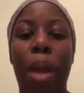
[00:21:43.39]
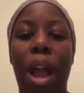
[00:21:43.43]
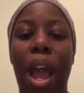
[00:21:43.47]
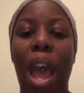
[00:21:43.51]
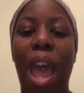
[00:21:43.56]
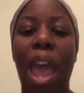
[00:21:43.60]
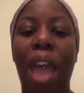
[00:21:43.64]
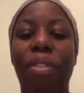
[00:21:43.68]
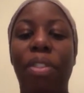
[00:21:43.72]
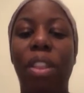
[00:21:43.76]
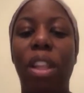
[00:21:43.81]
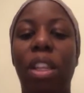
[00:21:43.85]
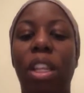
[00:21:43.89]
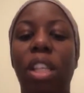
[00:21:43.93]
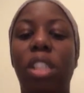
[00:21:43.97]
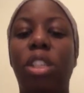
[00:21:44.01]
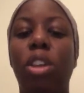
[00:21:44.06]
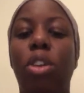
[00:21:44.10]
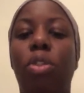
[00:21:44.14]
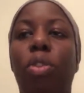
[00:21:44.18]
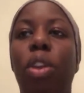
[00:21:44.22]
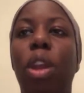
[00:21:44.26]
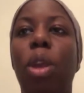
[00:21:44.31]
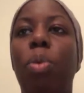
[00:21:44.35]
I have to
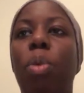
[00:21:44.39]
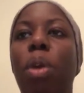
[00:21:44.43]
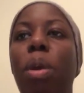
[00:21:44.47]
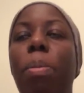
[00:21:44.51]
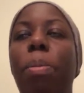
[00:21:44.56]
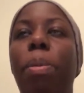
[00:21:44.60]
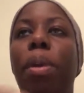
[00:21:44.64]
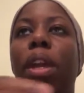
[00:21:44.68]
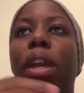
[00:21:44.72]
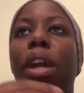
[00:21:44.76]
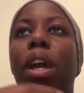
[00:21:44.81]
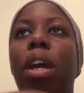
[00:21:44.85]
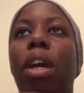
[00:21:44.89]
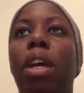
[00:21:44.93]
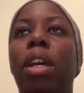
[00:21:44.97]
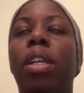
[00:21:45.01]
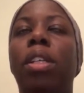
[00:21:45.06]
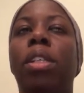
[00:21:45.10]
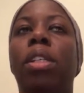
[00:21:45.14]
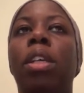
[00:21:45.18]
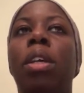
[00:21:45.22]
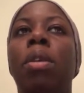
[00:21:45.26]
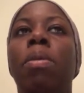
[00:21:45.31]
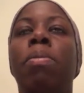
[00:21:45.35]
disagree with, because